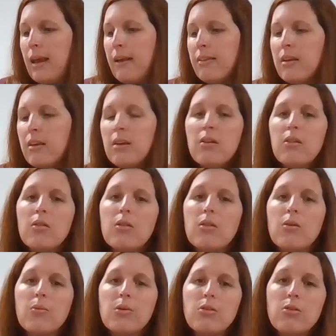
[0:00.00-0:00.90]
And
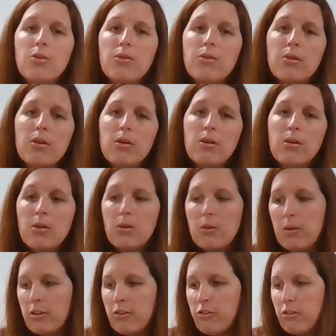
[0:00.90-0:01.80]
then the rhetorical
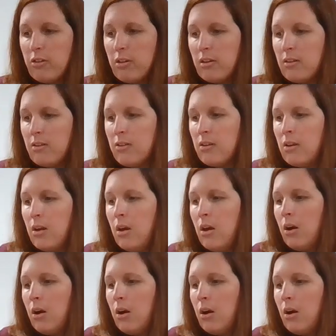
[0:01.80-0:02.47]
questions